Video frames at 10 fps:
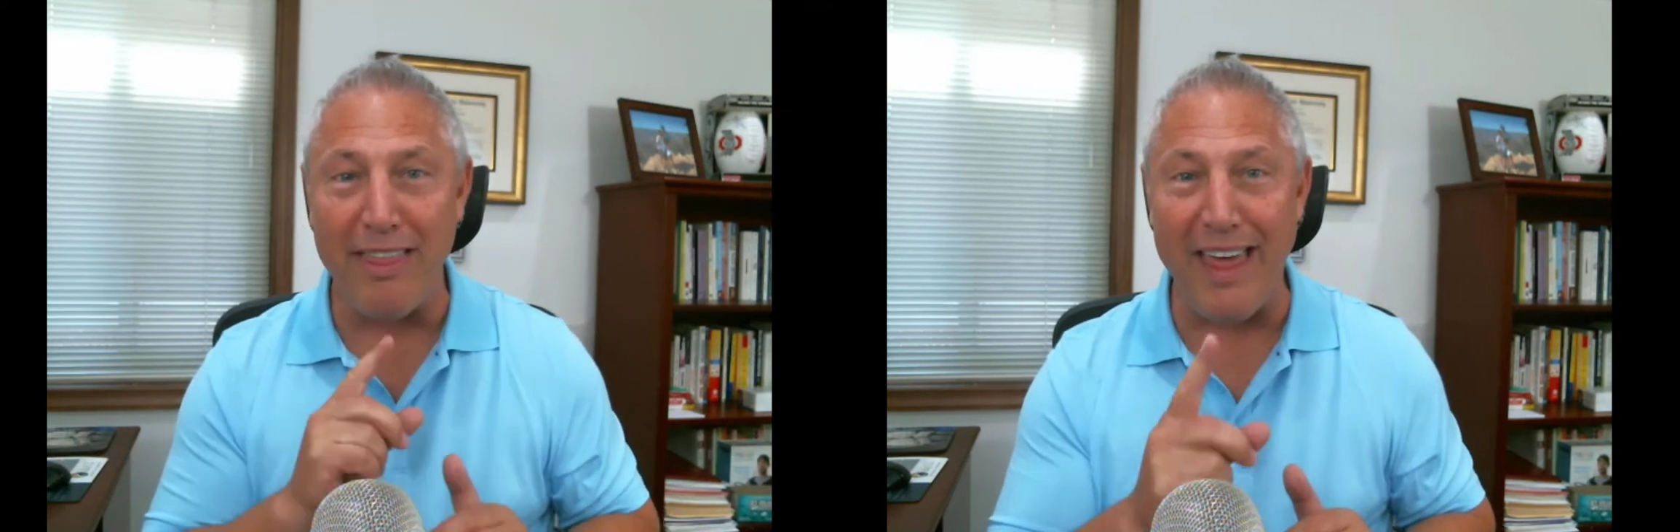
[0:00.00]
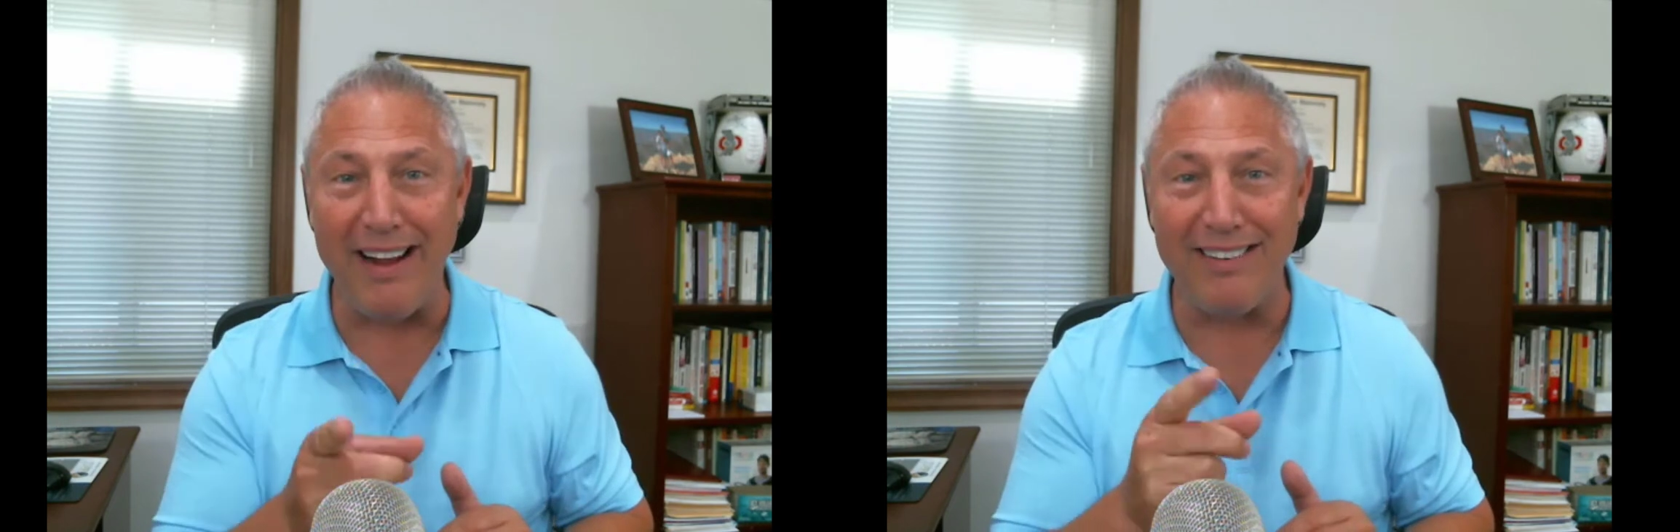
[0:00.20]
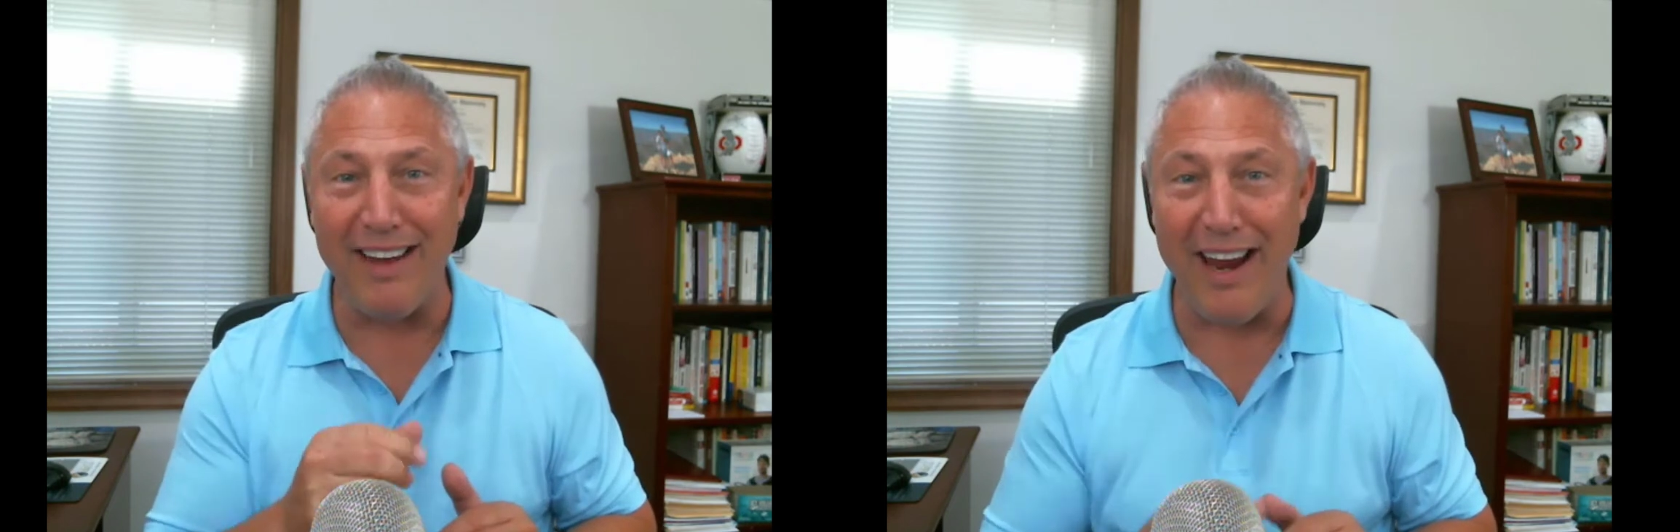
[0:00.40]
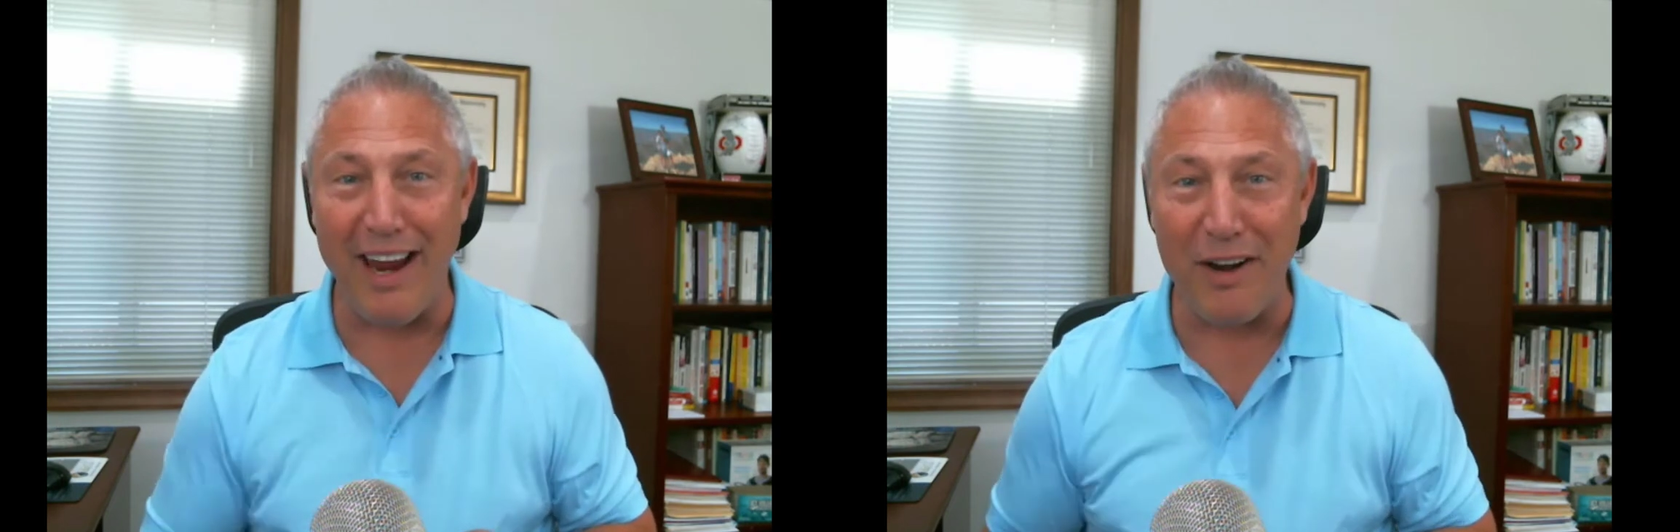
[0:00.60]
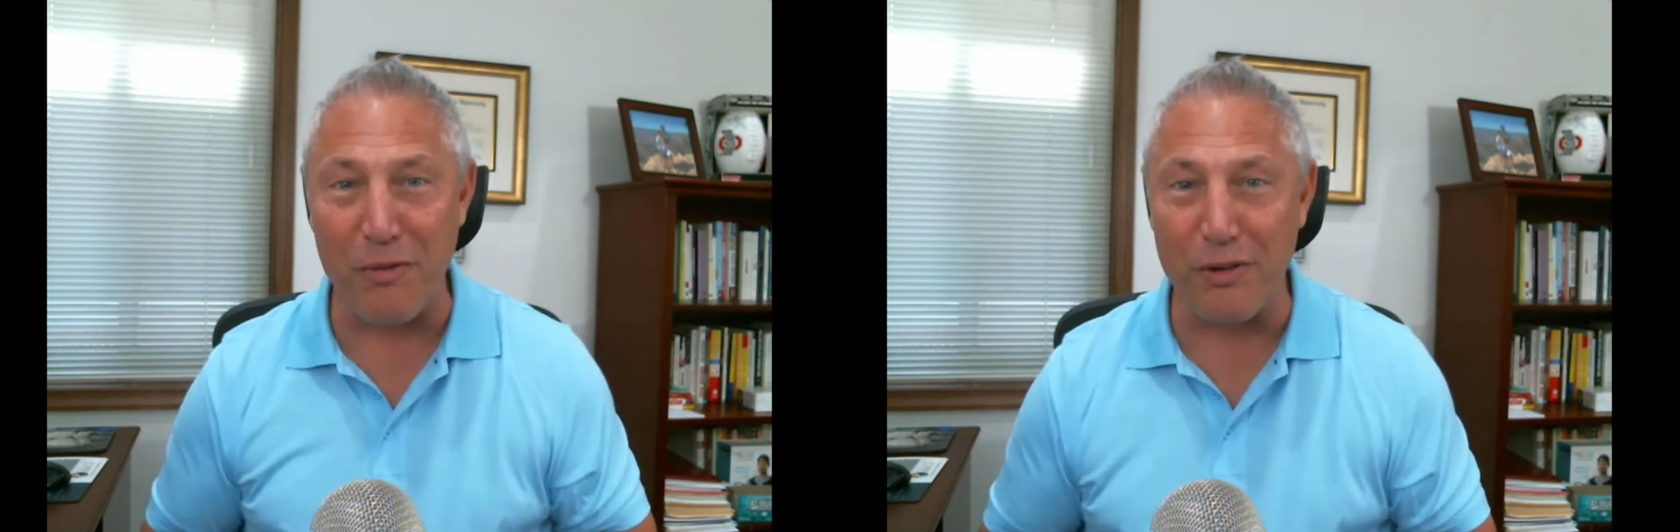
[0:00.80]
Thanks,
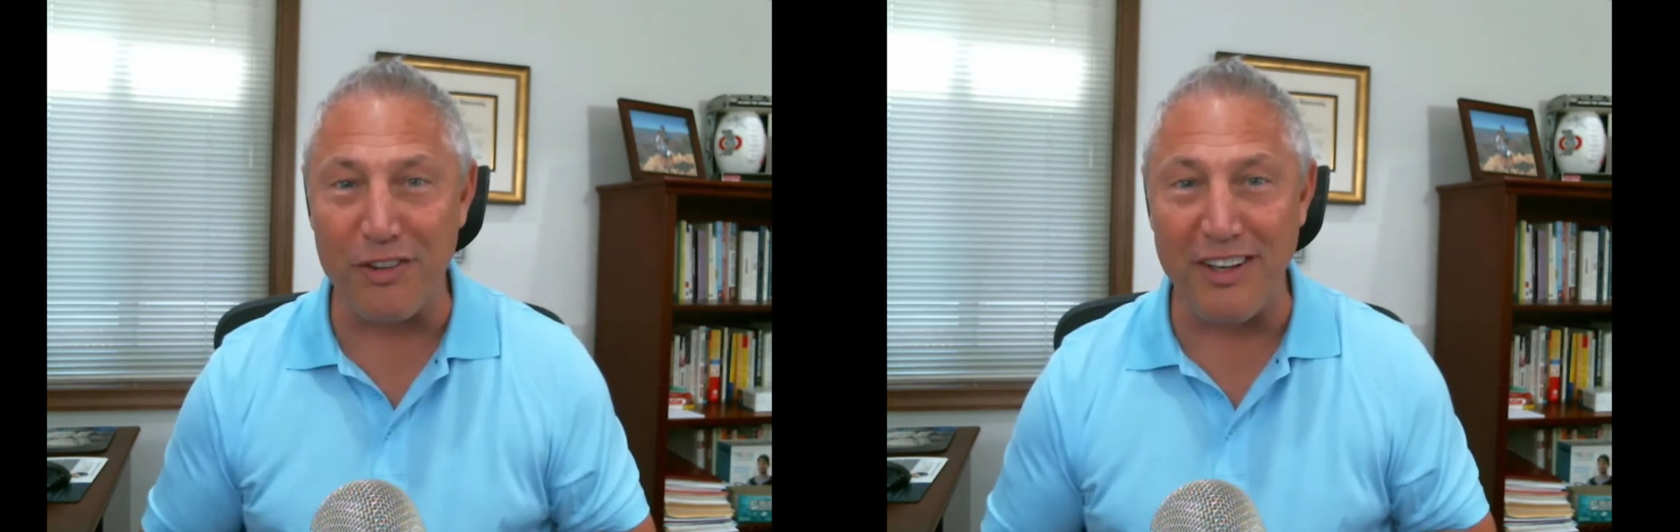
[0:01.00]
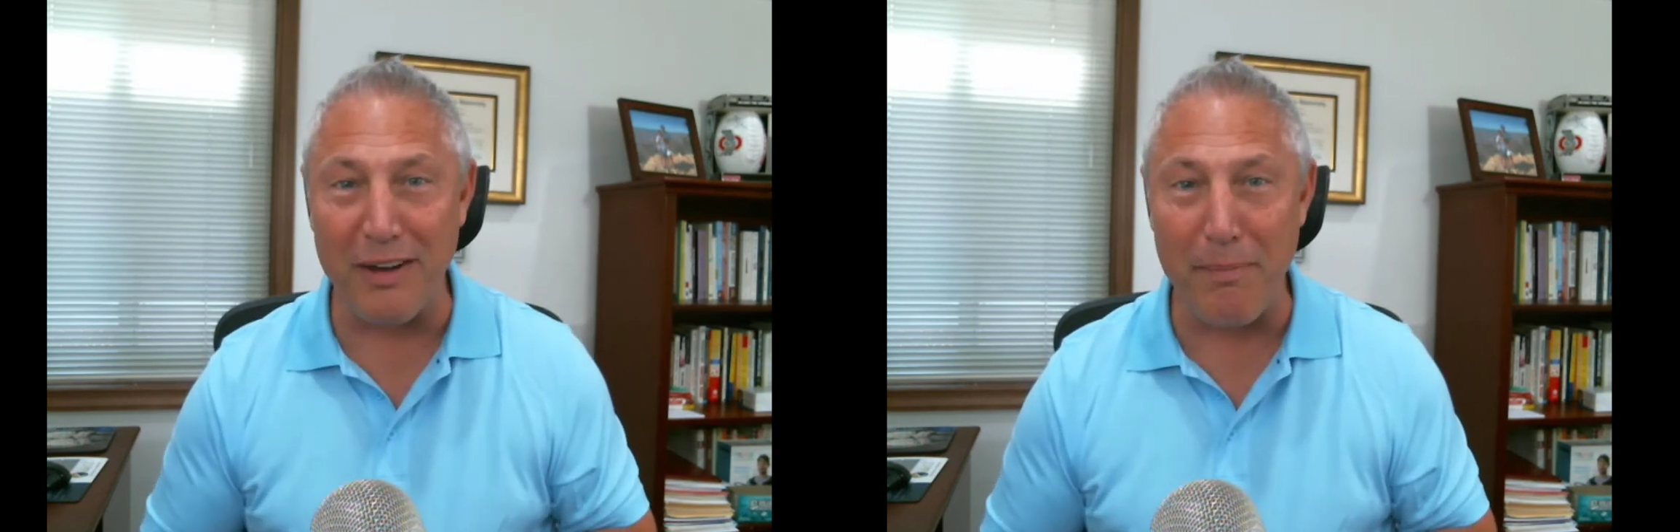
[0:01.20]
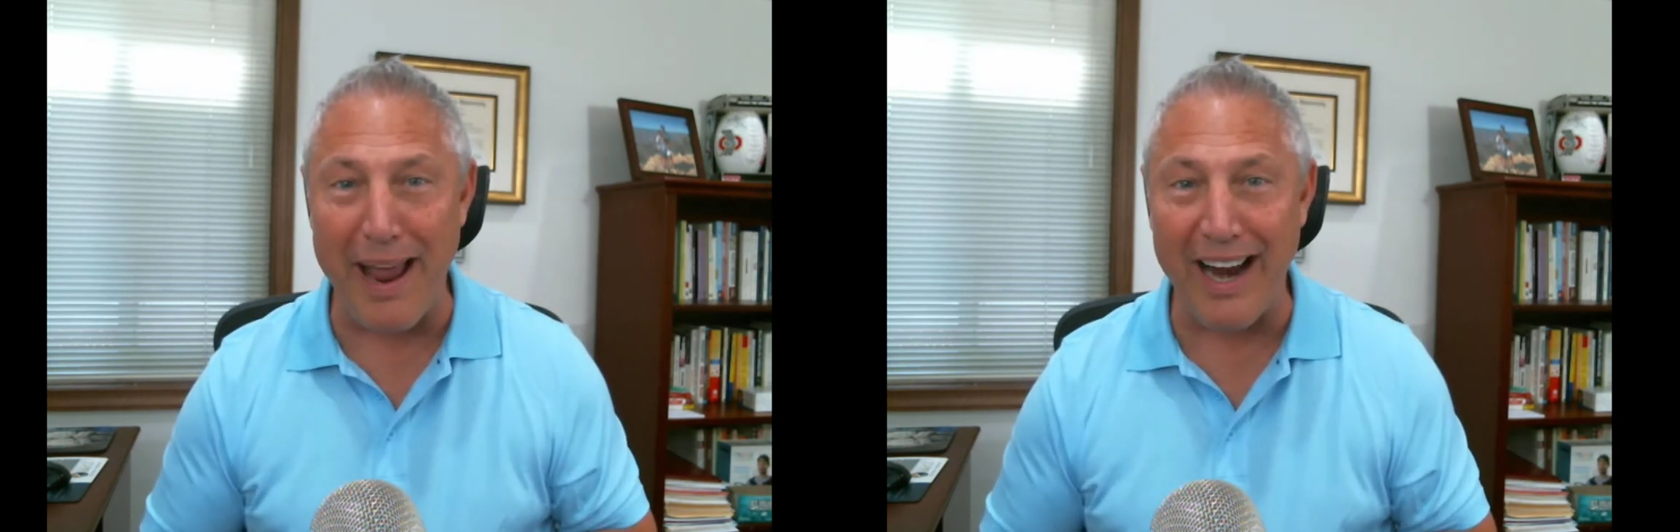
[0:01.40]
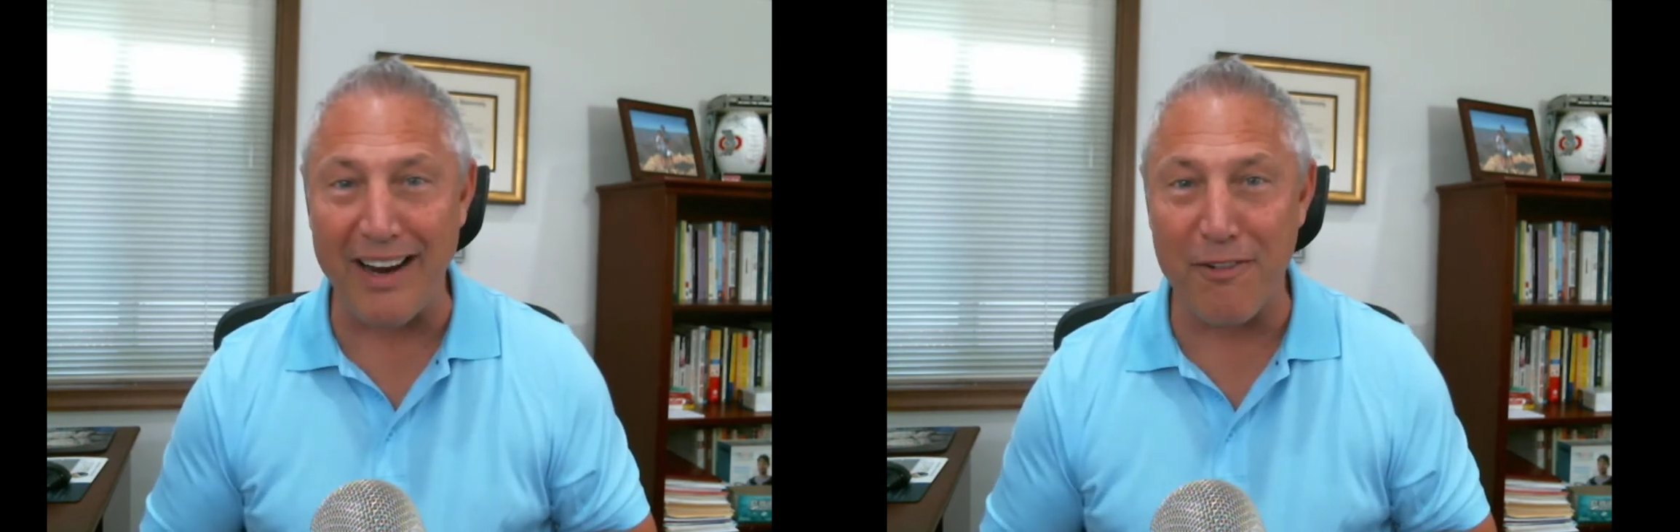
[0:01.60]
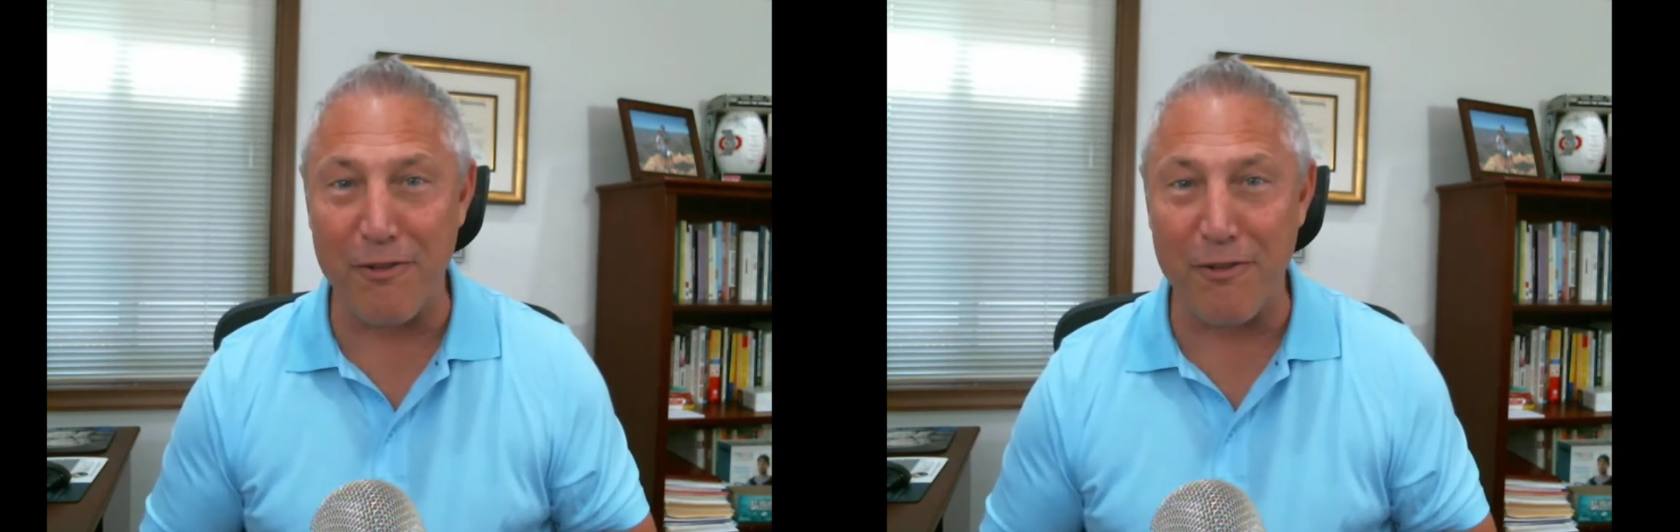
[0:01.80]
and we'll see you back